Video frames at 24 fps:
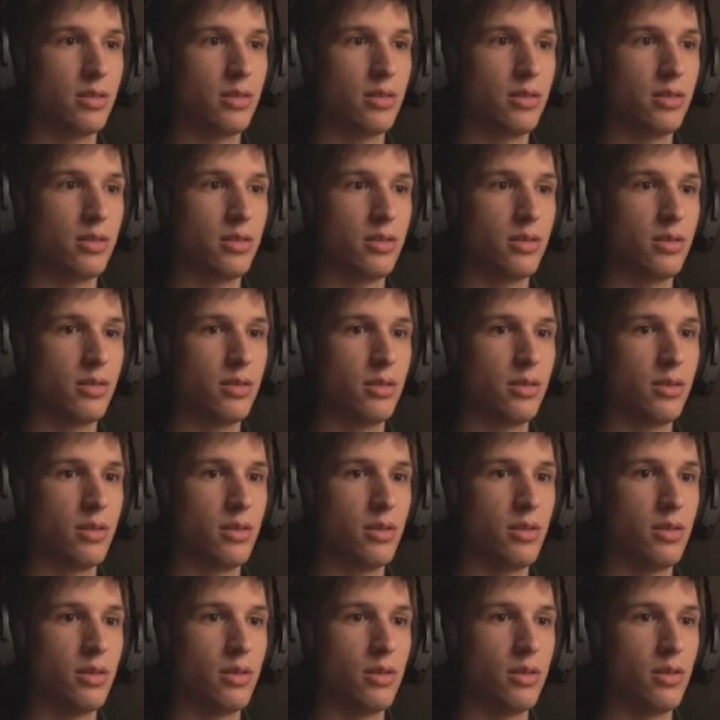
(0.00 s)

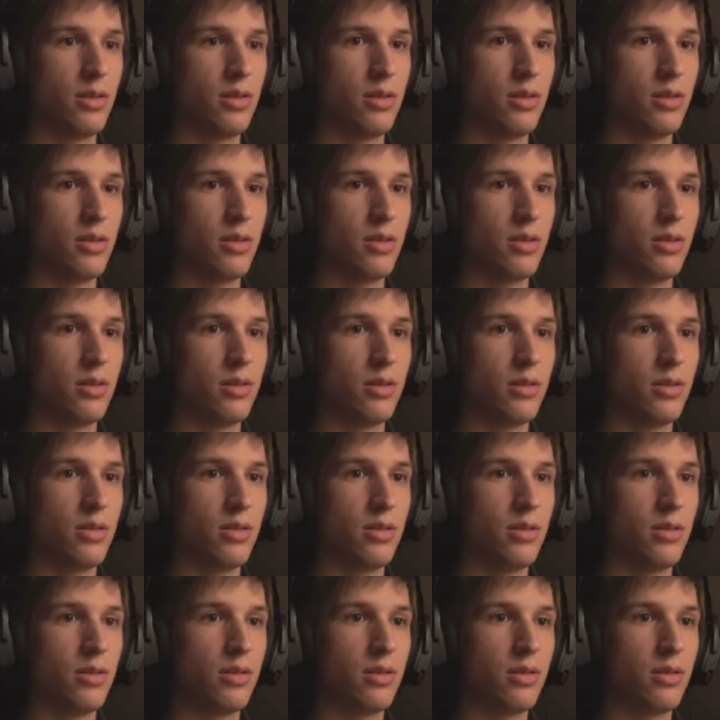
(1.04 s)
Nothing is said.